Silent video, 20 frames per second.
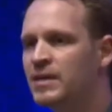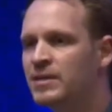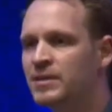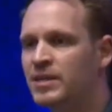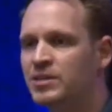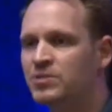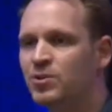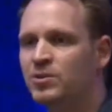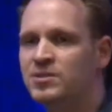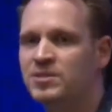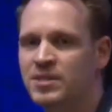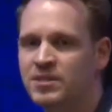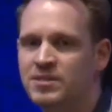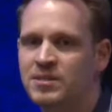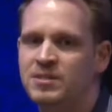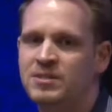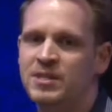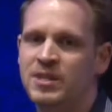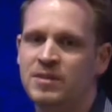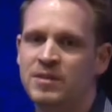than
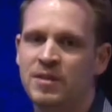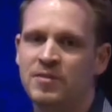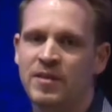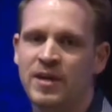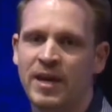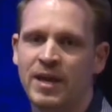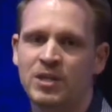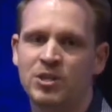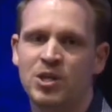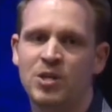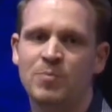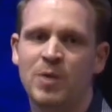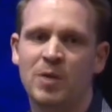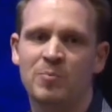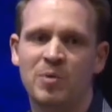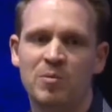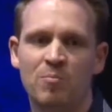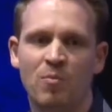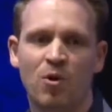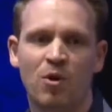toxicity, and that there actually might
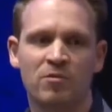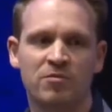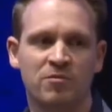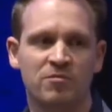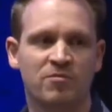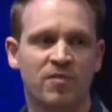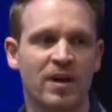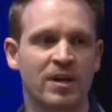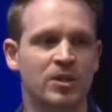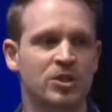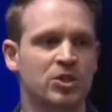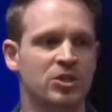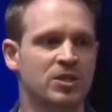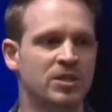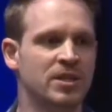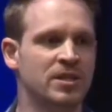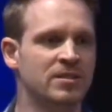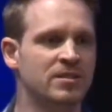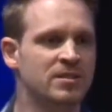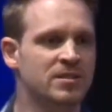be more of a
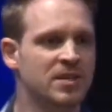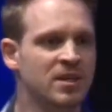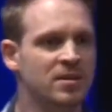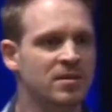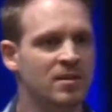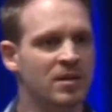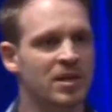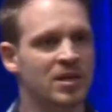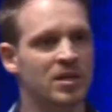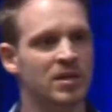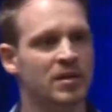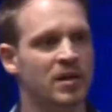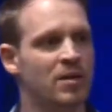function in signaling